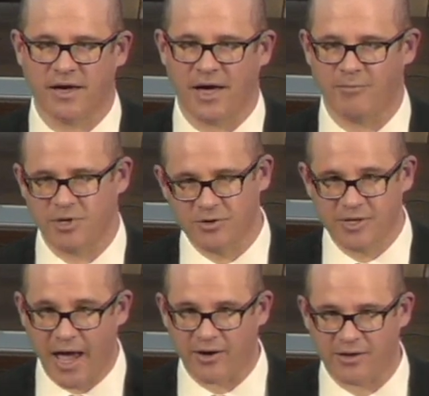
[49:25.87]
And when you go
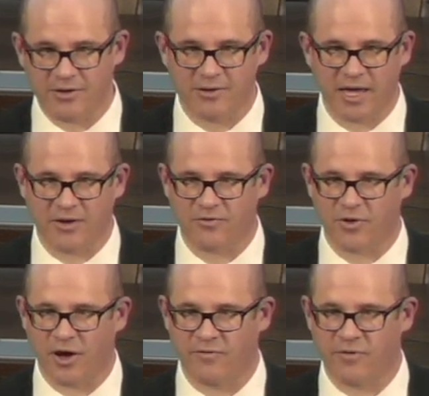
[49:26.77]
downhill, you take your
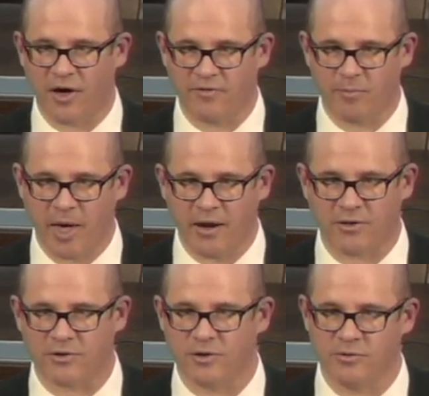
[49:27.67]
foot off the pedal,
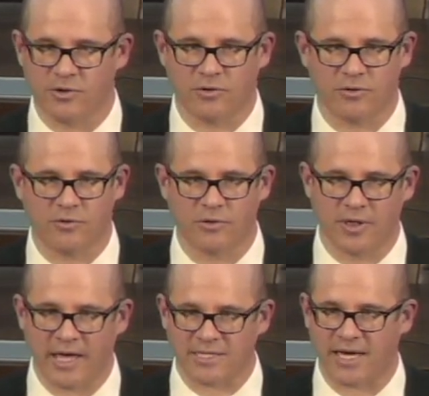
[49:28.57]
or you're
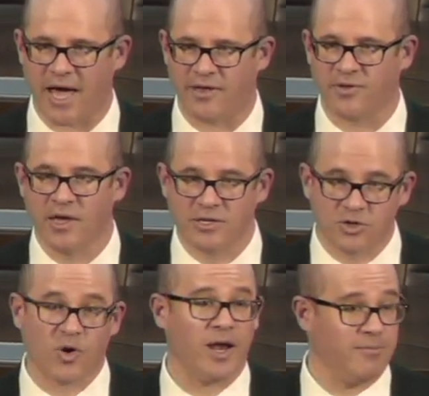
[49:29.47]
less gas to
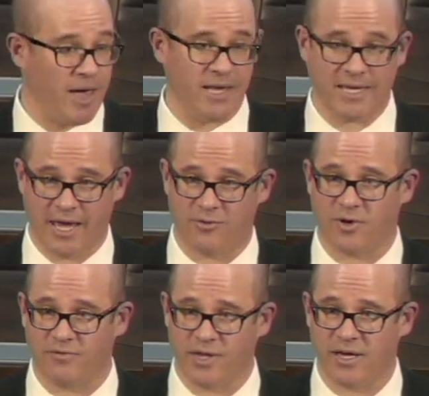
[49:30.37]
try to maintain
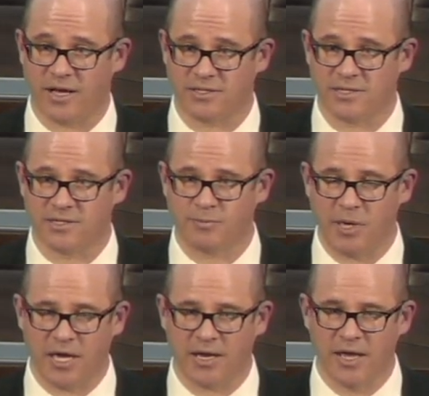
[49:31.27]
roughly constant
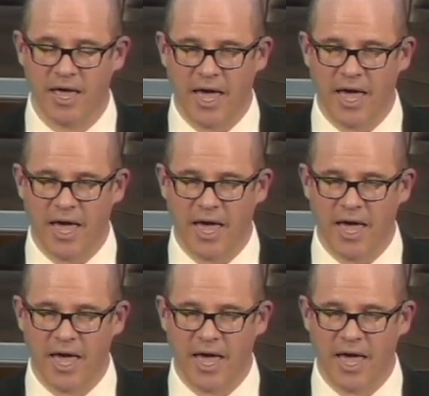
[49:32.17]
speed.